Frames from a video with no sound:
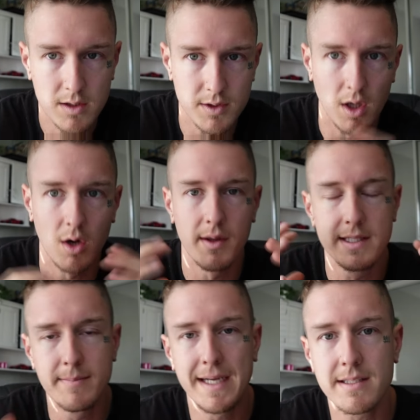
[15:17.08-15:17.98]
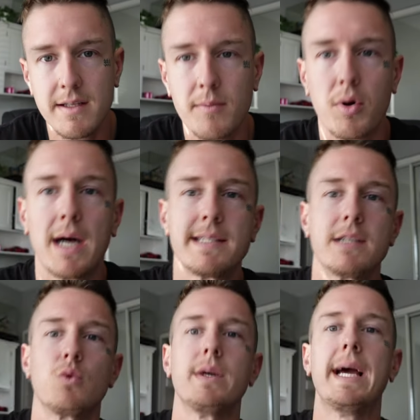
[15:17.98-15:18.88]
So this is basically the
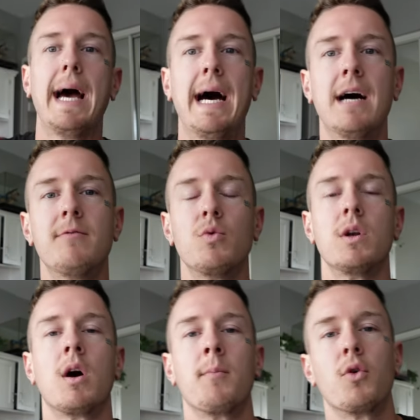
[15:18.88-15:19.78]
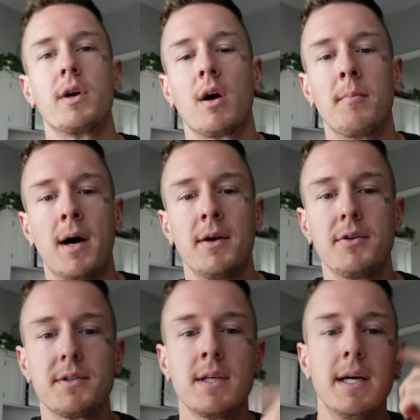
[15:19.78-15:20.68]
process we have when onboarding our
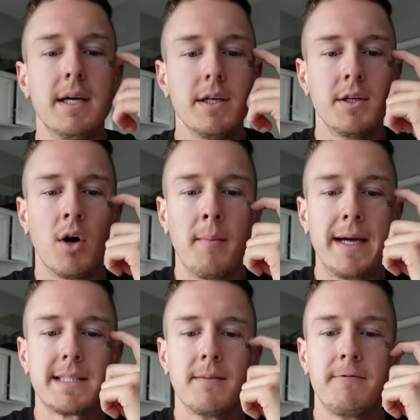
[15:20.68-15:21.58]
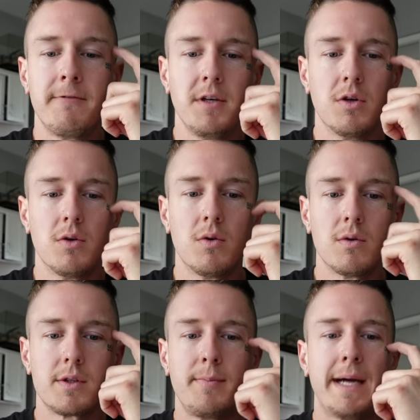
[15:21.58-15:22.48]
models. You know, it makes them feel
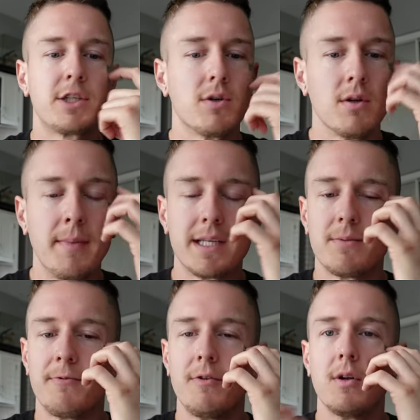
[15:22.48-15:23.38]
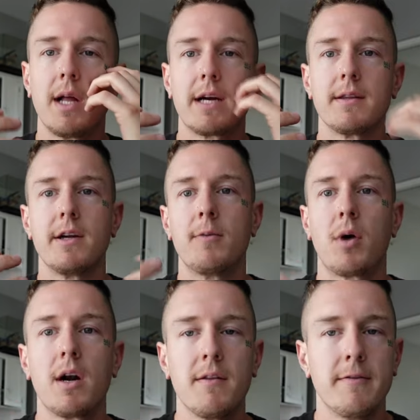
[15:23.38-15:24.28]
special. It makes them feel like they're a
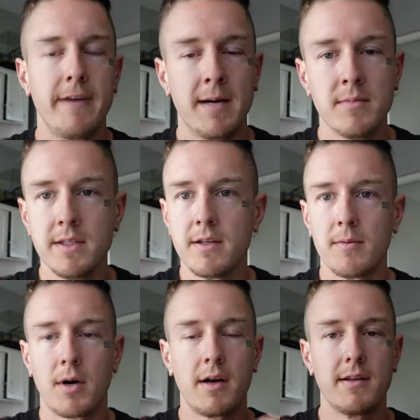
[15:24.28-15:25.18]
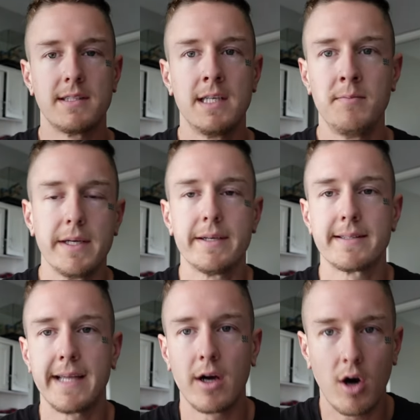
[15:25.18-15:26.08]
part of the family, they're a part of the team
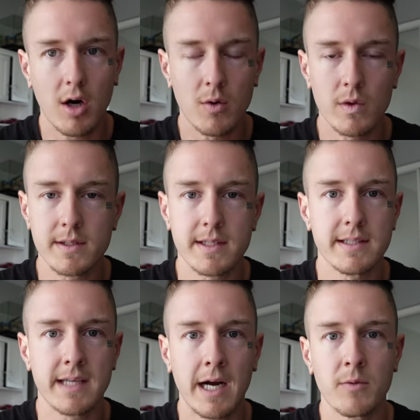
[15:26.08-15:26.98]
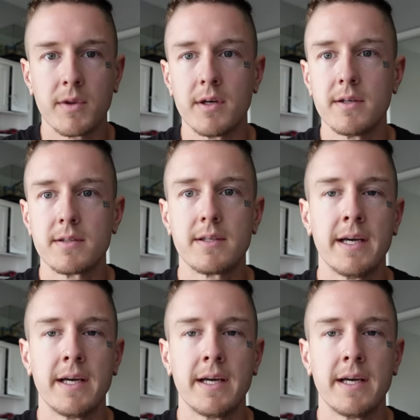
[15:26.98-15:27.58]
because they are once they sign with us.